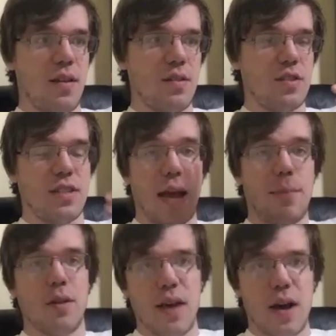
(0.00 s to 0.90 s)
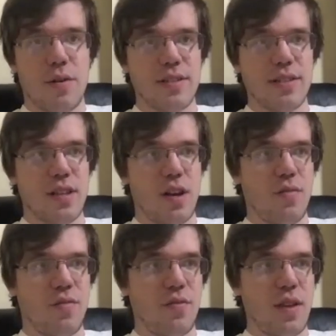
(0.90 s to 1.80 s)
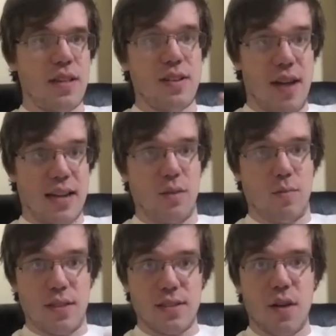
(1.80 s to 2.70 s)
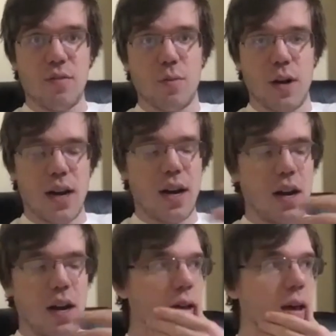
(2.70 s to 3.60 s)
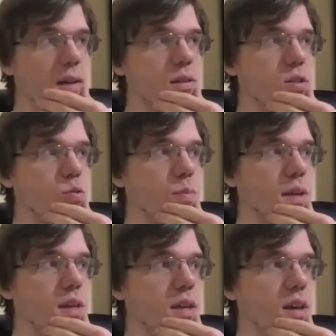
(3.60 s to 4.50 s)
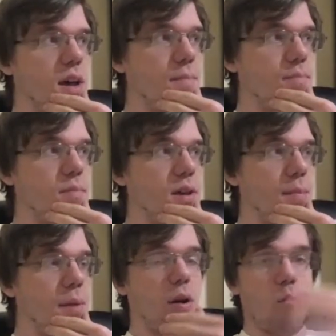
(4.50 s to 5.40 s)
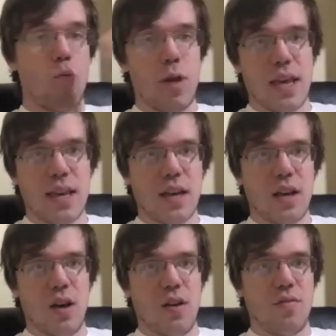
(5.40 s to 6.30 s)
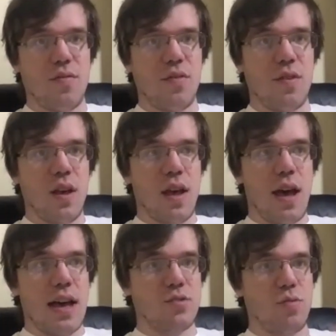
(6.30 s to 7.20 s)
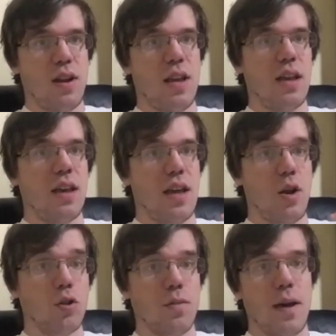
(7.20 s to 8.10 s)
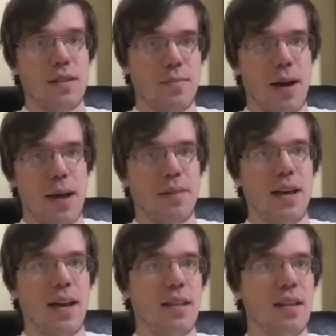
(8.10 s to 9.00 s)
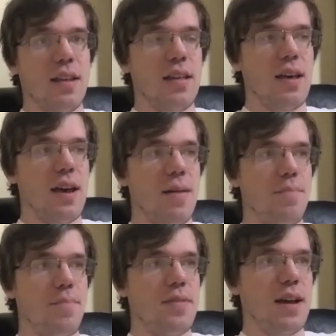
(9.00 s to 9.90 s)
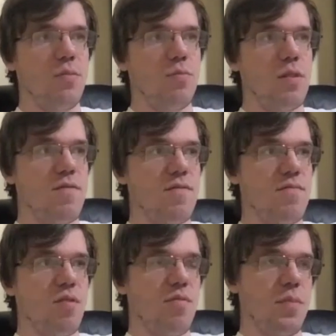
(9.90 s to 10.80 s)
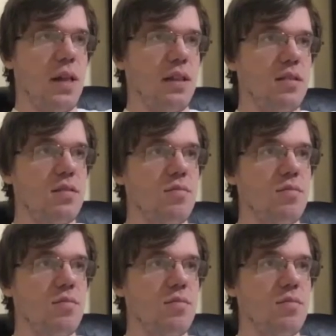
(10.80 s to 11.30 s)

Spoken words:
just a couple of hours of interacting with the software. This would be about a week of us running an automated pipeline that we've built